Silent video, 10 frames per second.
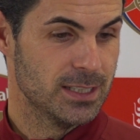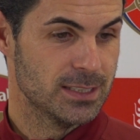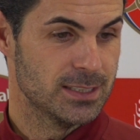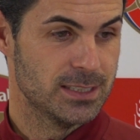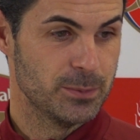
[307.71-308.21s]

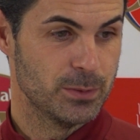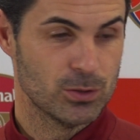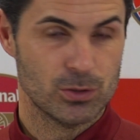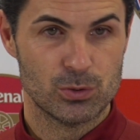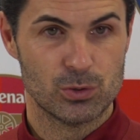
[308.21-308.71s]
and the team is
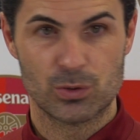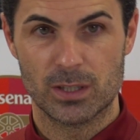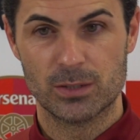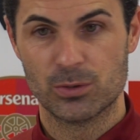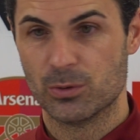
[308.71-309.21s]
going to
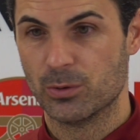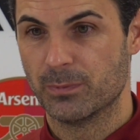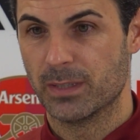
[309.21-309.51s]
try to do